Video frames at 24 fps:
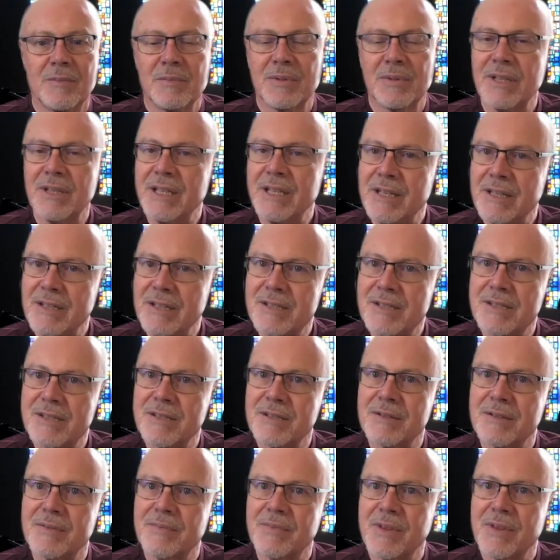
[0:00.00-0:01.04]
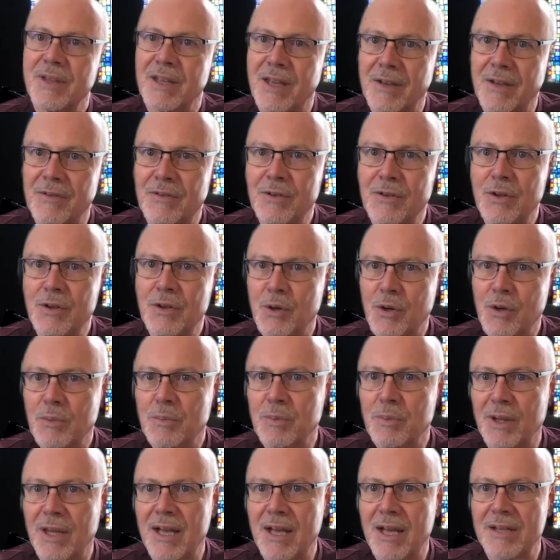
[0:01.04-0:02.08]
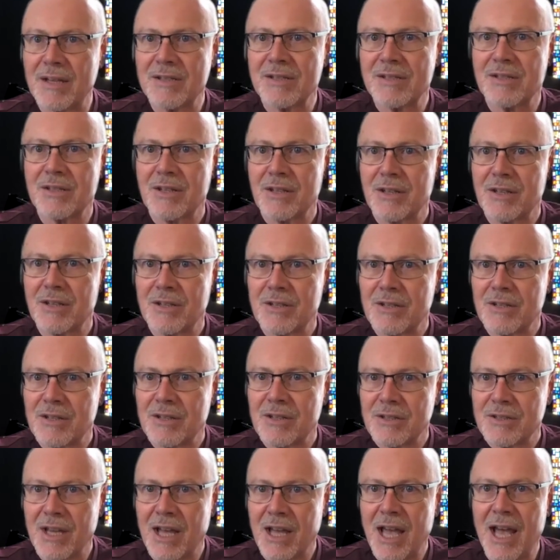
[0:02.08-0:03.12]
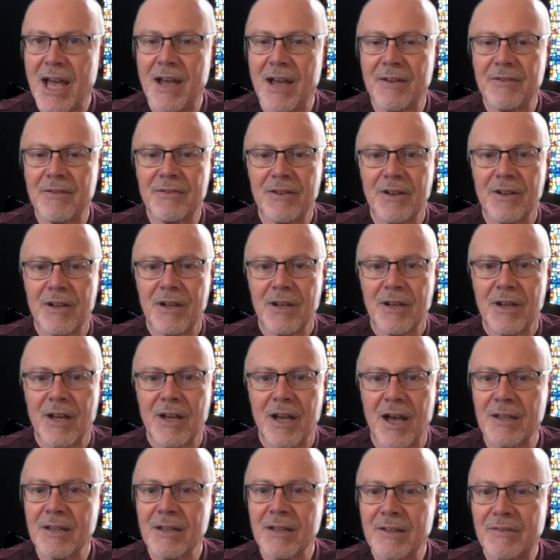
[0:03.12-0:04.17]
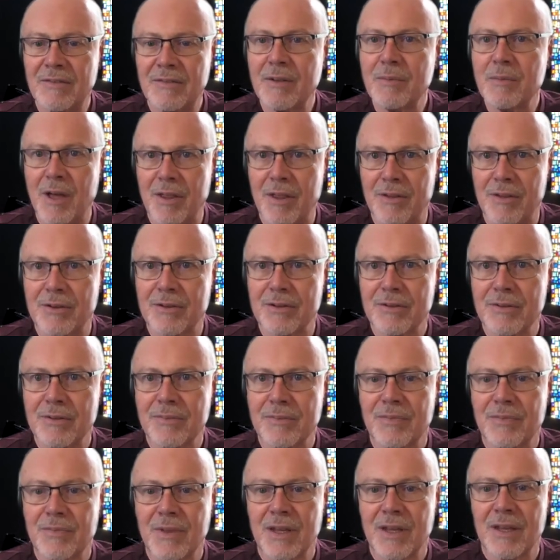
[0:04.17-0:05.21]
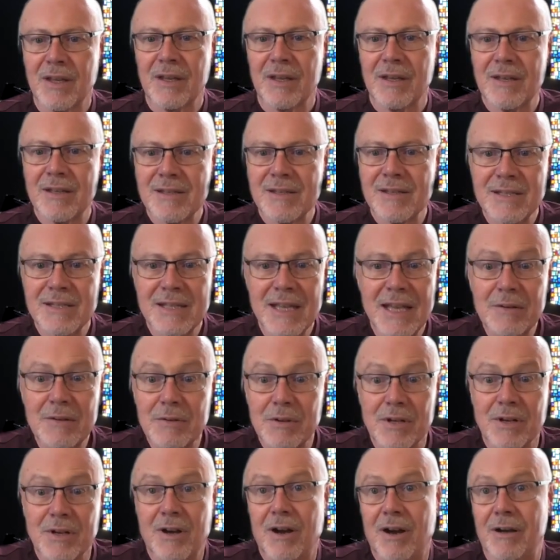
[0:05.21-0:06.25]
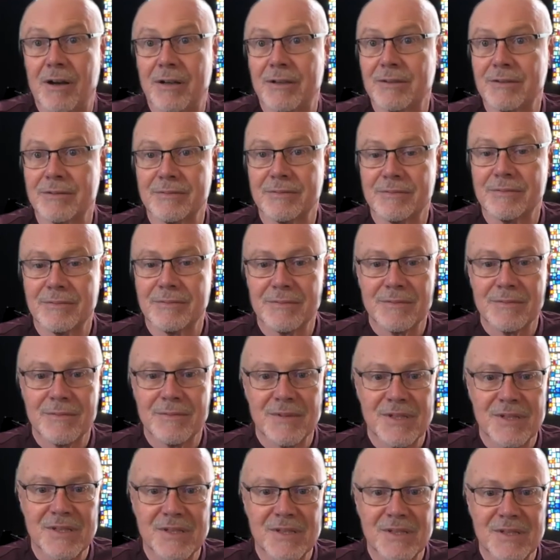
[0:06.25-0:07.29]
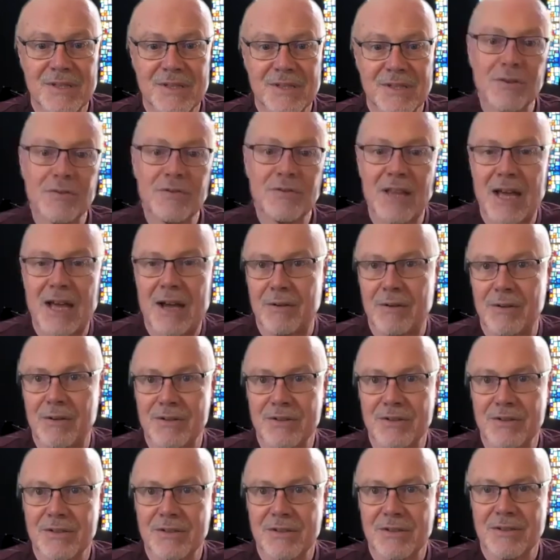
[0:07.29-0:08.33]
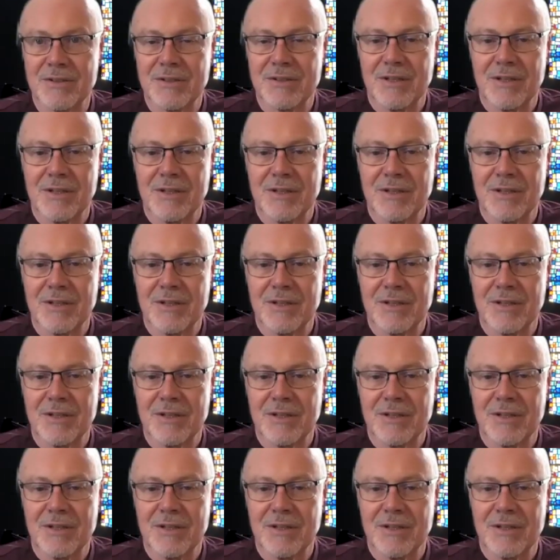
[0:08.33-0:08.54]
Please, if you're blessed to have a living mother, send her a card, send her flowers.